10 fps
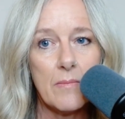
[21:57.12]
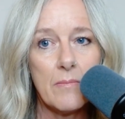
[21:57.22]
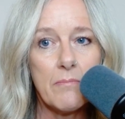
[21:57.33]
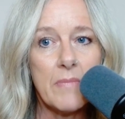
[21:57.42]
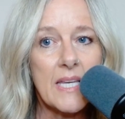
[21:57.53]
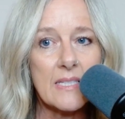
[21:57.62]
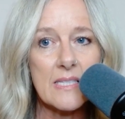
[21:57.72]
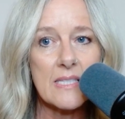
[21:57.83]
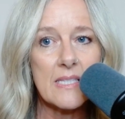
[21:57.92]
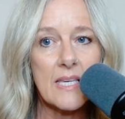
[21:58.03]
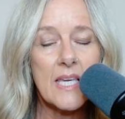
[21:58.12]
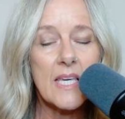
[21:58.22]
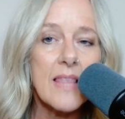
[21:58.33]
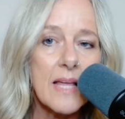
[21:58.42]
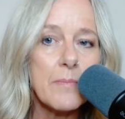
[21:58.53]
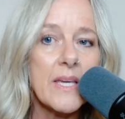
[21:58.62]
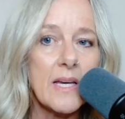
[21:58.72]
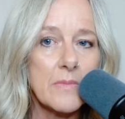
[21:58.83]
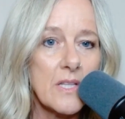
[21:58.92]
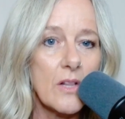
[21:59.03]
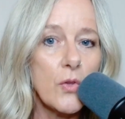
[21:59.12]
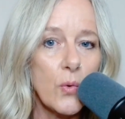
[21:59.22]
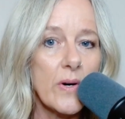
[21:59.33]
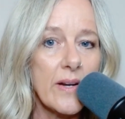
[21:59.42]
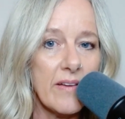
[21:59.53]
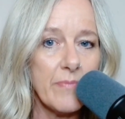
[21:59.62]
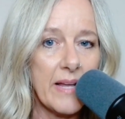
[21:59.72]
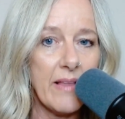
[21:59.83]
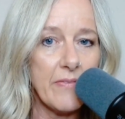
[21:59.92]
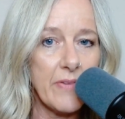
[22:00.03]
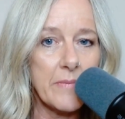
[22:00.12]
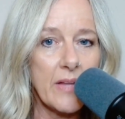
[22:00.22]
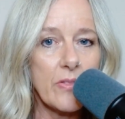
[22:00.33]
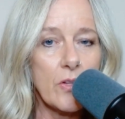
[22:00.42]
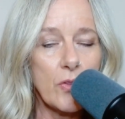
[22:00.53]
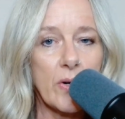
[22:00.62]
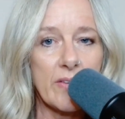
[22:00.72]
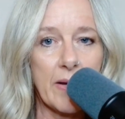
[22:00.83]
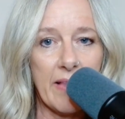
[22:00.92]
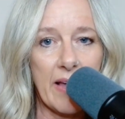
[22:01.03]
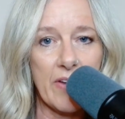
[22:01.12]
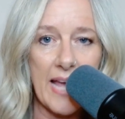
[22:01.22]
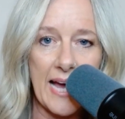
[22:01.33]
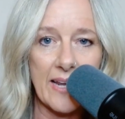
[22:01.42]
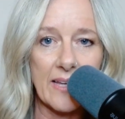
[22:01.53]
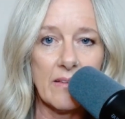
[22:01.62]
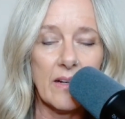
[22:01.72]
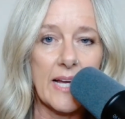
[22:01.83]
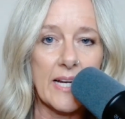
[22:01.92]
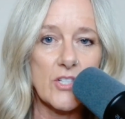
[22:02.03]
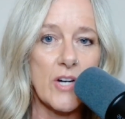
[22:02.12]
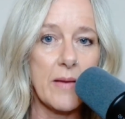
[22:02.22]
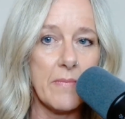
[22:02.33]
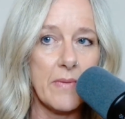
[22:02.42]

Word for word: means he then becomes the Lord of my life. I'm not the Lord of my life and adding a little extra.